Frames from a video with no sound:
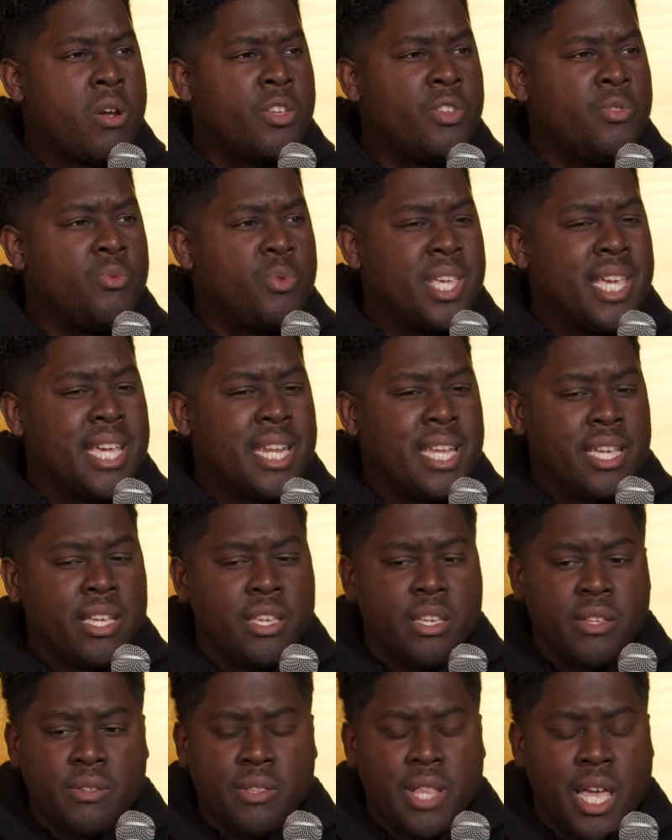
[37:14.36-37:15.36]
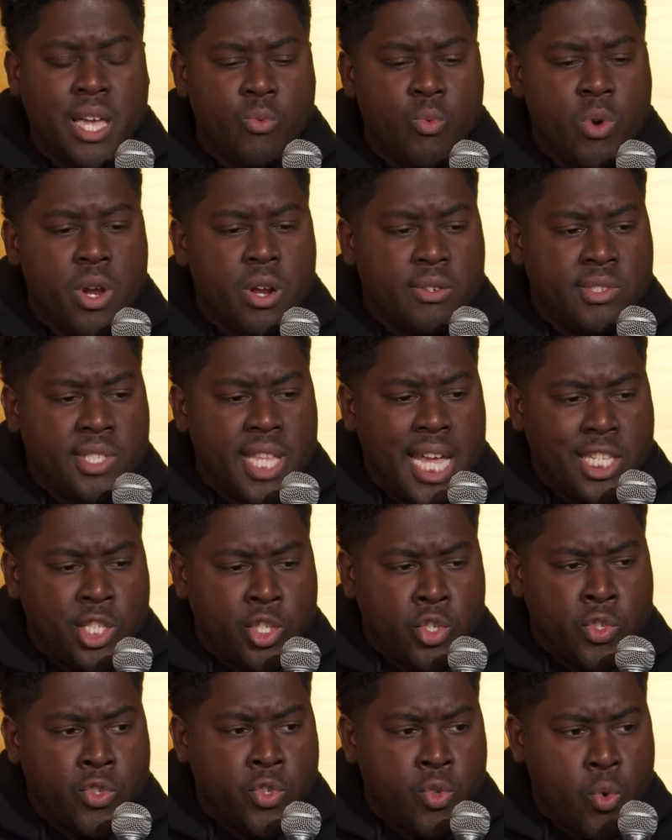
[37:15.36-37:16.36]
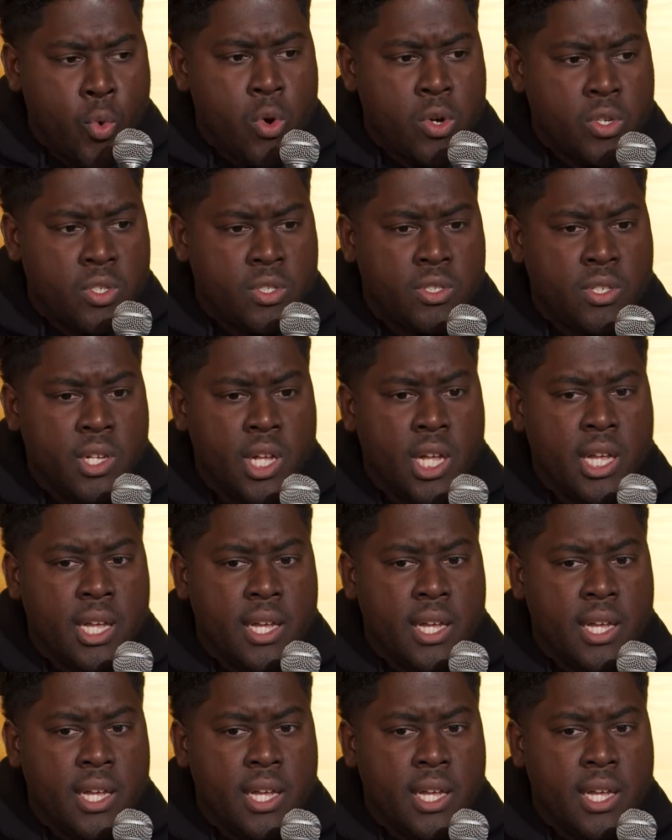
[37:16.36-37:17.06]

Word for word: are you getting like where's that source